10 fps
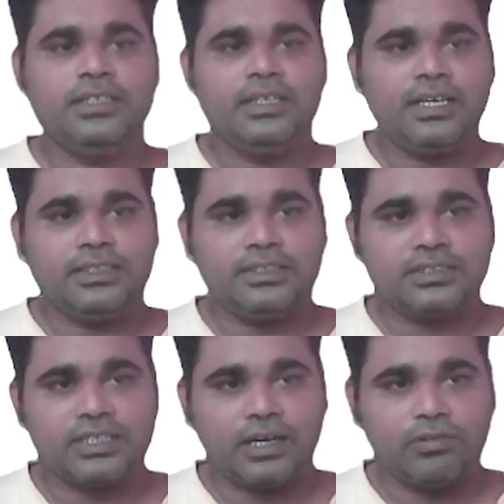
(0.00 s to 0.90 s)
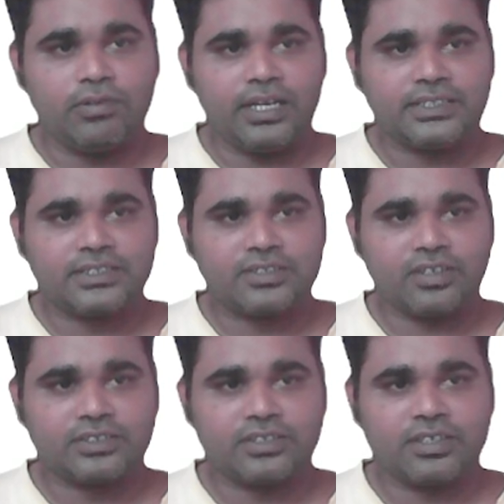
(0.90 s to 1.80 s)
and this round like
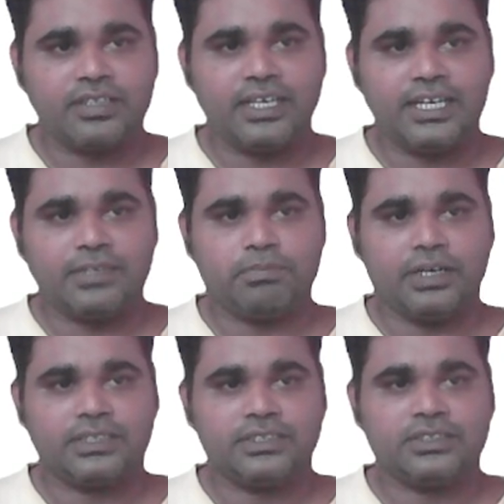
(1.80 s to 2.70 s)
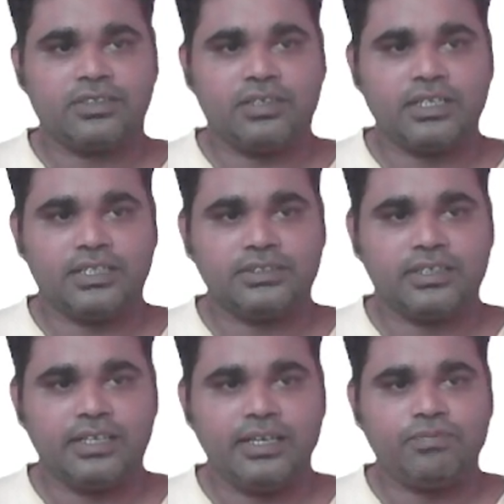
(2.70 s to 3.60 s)
structure, the head part, is called as the
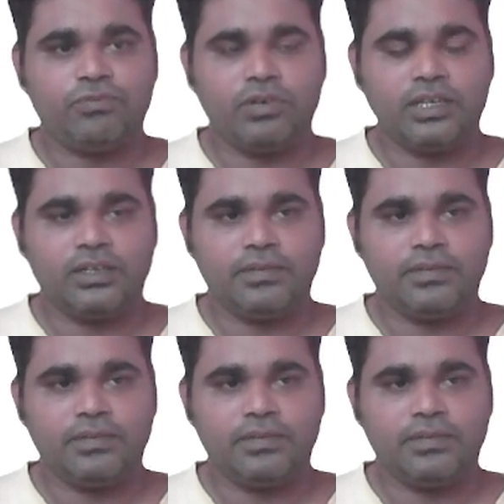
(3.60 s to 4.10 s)
F1.